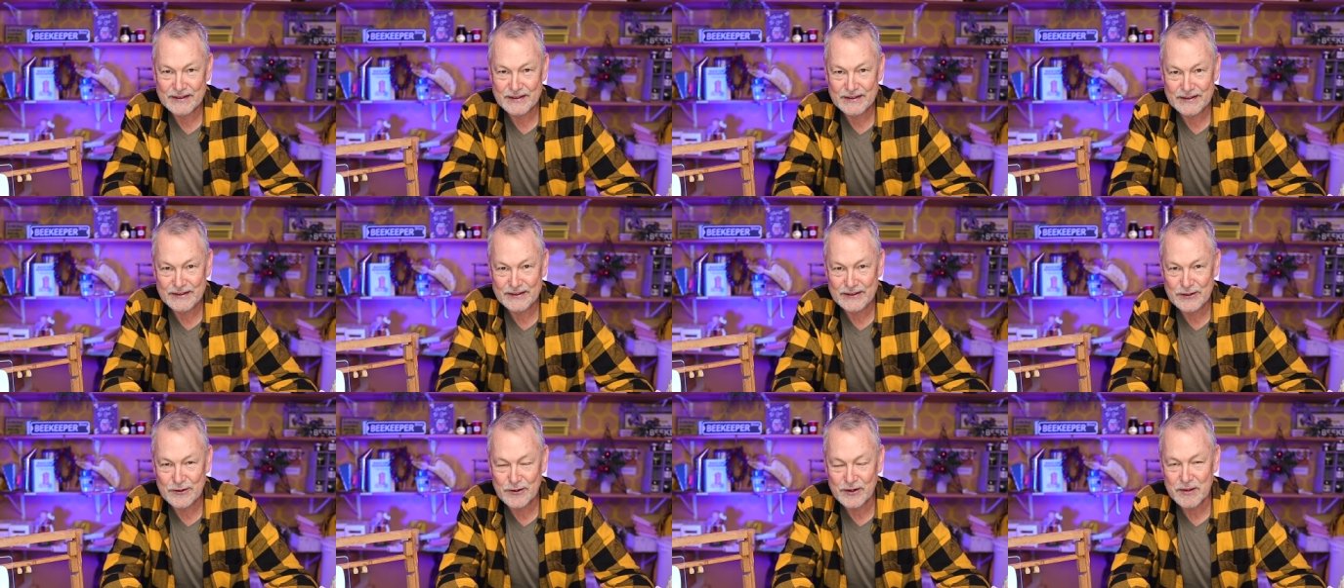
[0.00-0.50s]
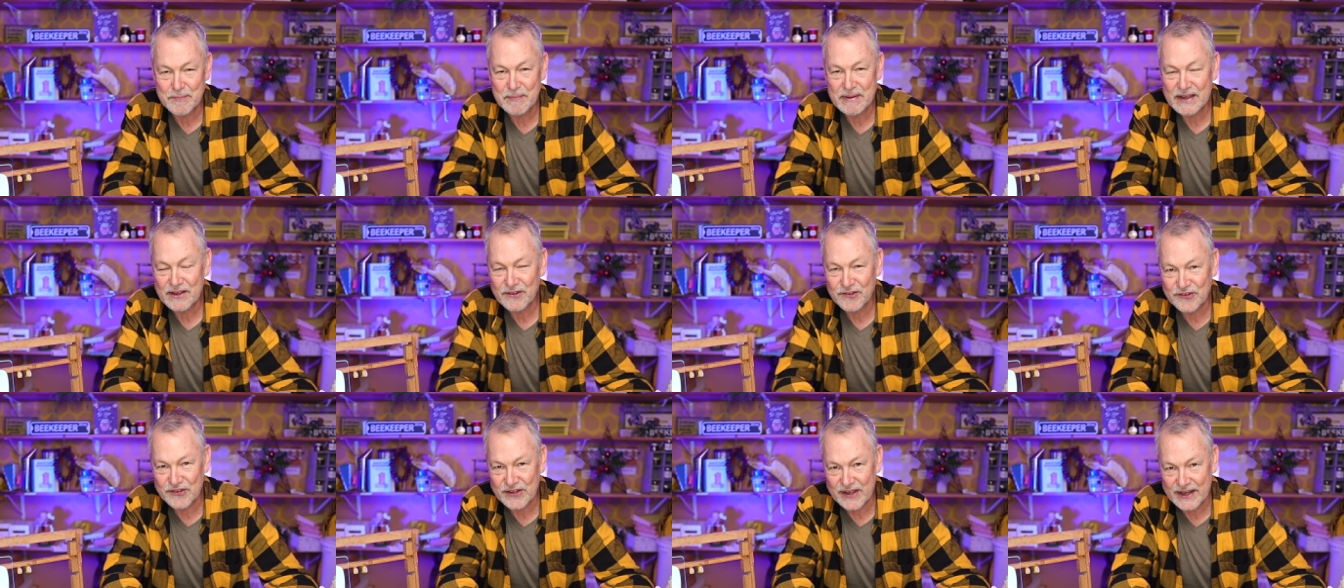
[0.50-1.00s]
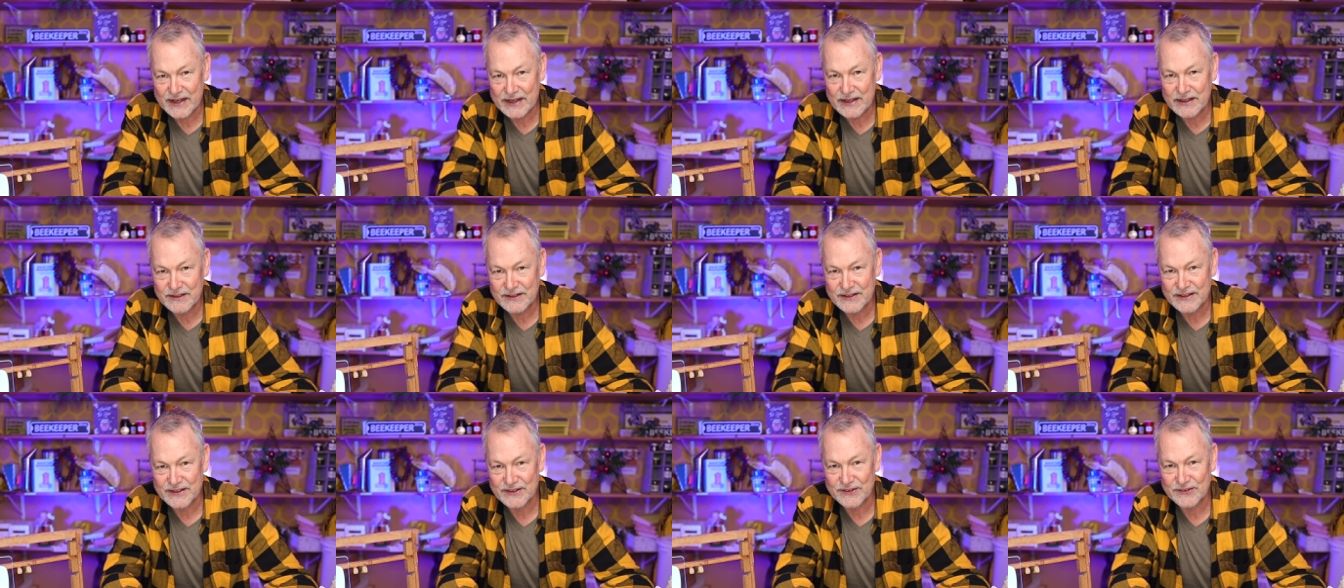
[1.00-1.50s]
you can be a
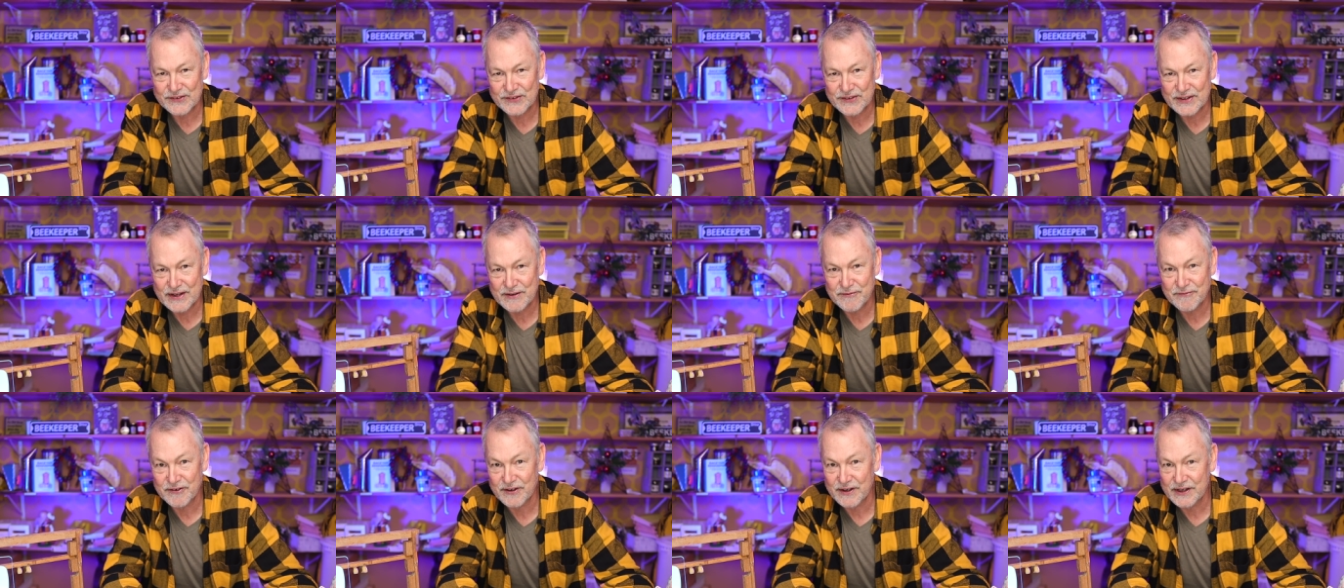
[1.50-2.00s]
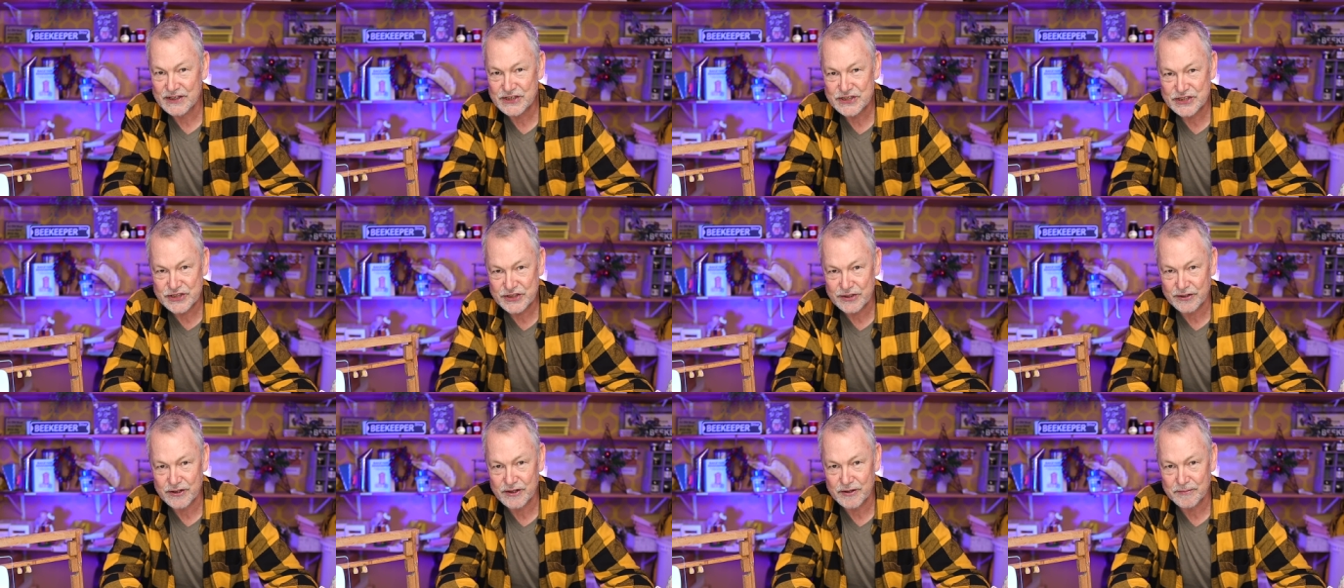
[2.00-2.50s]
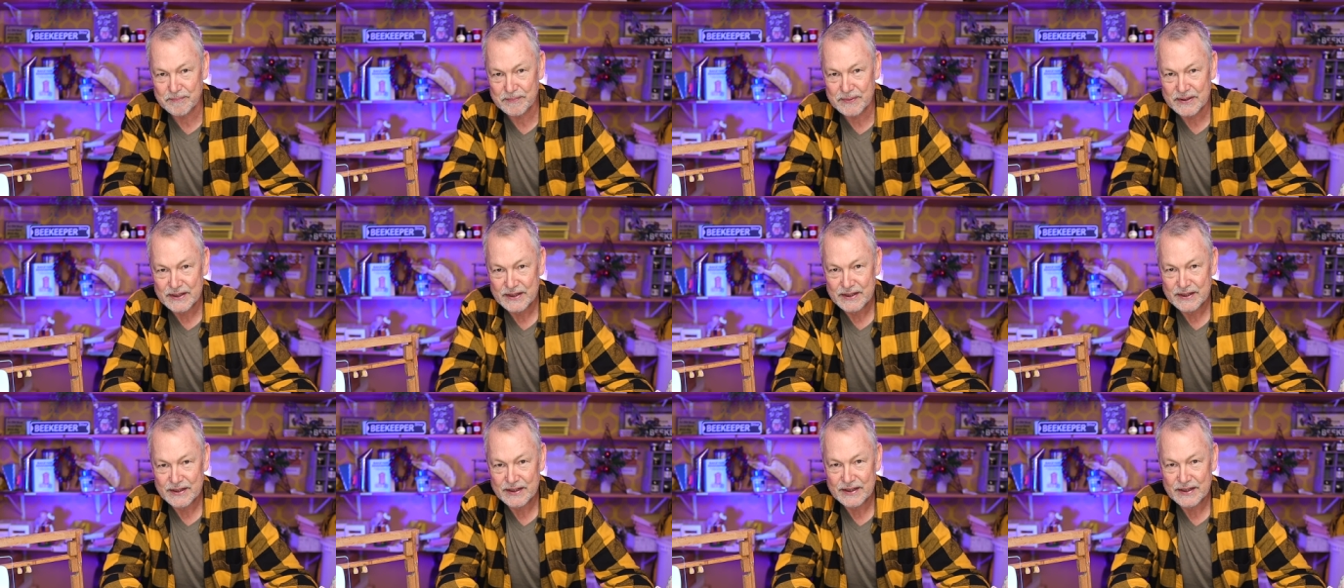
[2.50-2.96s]
scientist and really sharp